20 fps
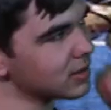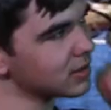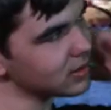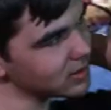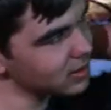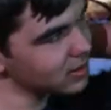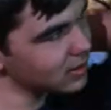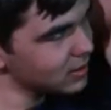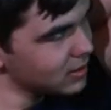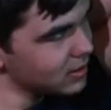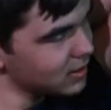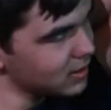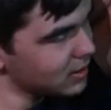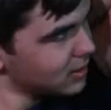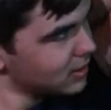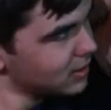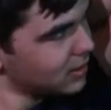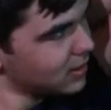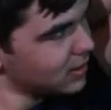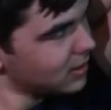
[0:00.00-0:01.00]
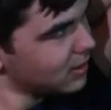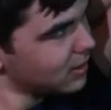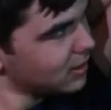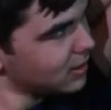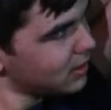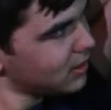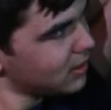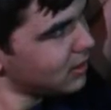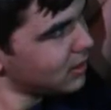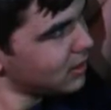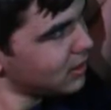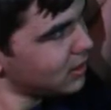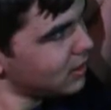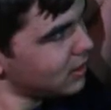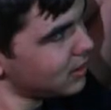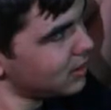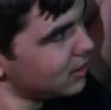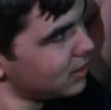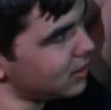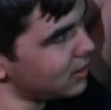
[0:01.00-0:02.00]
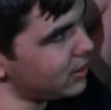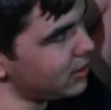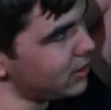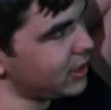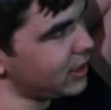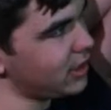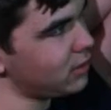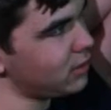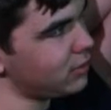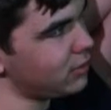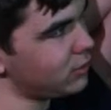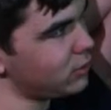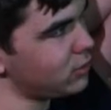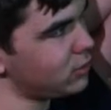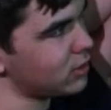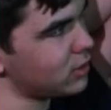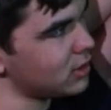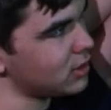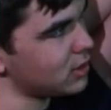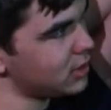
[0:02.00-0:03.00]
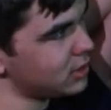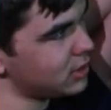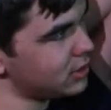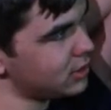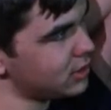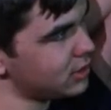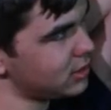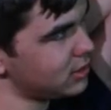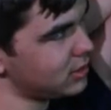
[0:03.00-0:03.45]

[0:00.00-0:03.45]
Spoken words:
(silent)